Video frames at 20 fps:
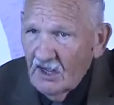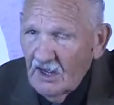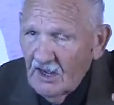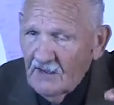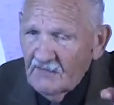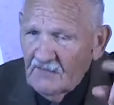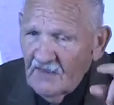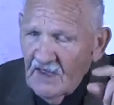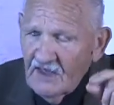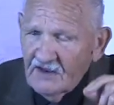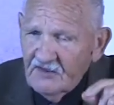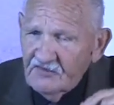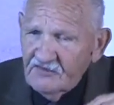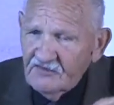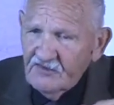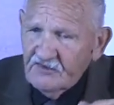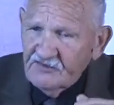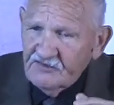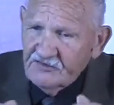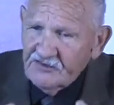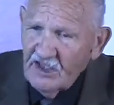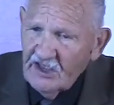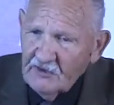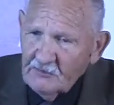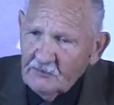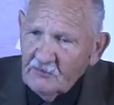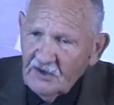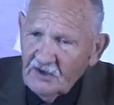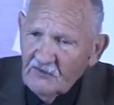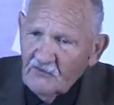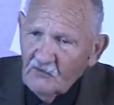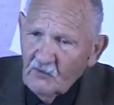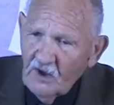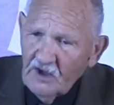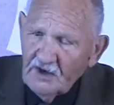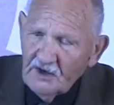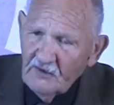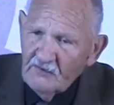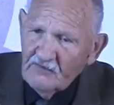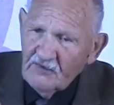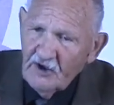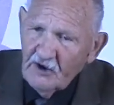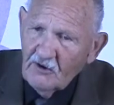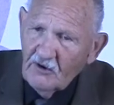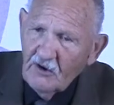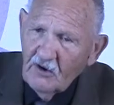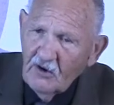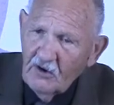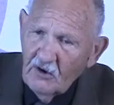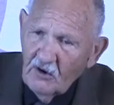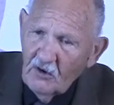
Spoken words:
And that is a statement of one of their